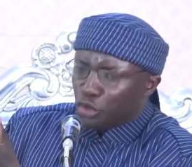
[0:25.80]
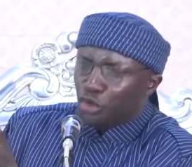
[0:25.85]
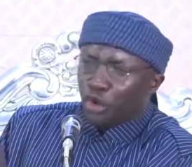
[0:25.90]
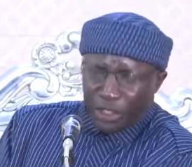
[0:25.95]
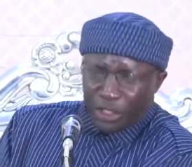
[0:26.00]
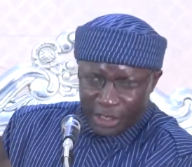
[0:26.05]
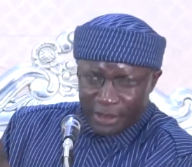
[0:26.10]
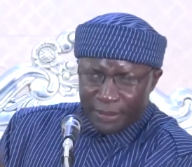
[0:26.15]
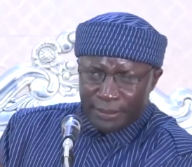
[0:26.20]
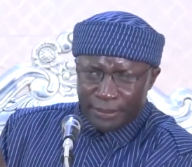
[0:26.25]

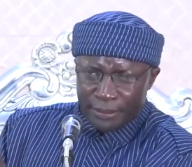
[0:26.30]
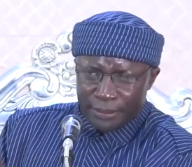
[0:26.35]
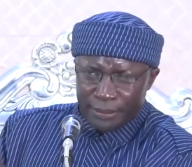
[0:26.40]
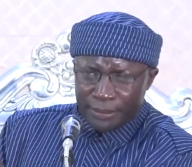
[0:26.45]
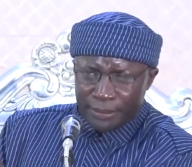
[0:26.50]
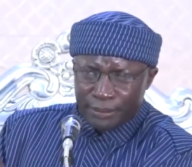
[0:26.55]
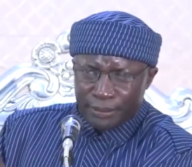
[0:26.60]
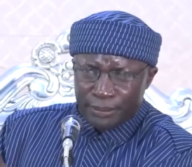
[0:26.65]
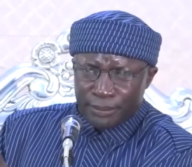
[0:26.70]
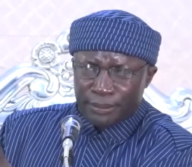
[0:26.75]

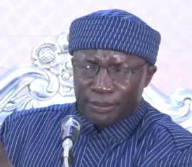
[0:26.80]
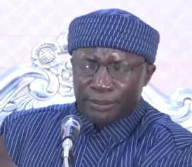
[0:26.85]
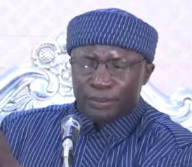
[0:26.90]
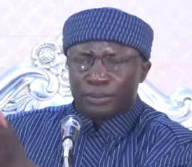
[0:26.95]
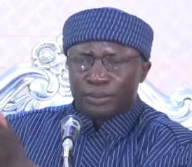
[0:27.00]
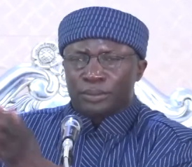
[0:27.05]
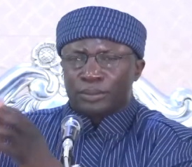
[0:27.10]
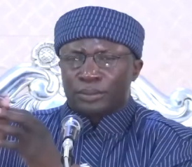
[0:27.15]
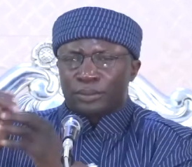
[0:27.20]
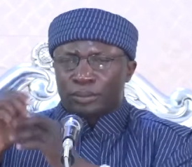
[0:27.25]

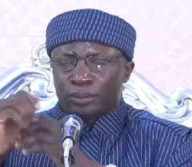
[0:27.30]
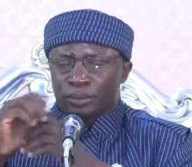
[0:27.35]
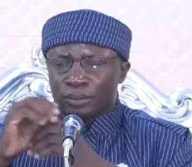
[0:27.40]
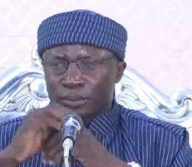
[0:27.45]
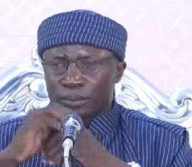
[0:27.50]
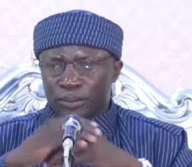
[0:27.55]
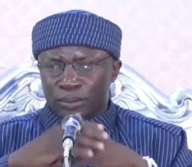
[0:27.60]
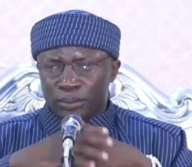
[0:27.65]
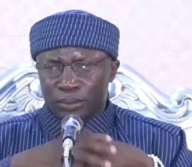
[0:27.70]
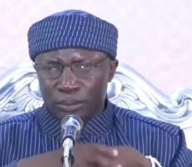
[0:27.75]

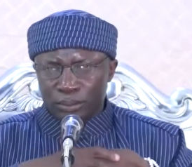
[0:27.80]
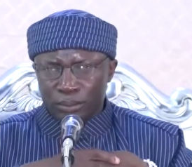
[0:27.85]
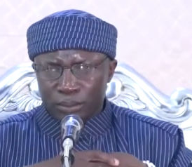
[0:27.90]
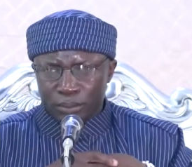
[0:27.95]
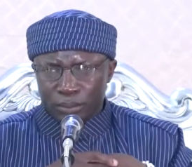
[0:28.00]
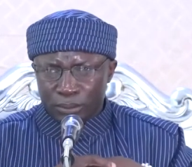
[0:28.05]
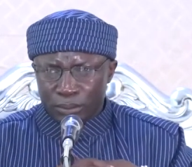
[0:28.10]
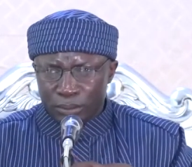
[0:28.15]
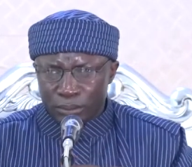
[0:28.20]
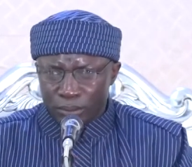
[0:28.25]

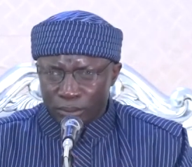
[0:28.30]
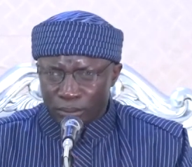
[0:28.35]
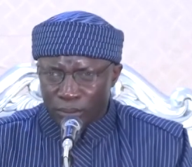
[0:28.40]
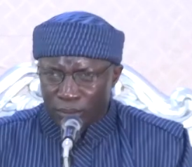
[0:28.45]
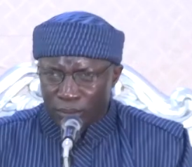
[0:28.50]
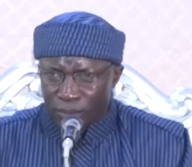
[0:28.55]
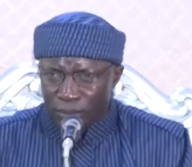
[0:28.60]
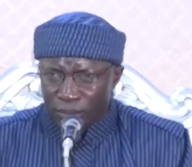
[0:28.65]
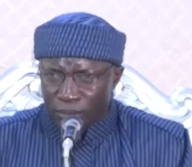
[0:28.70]
Nothing is said.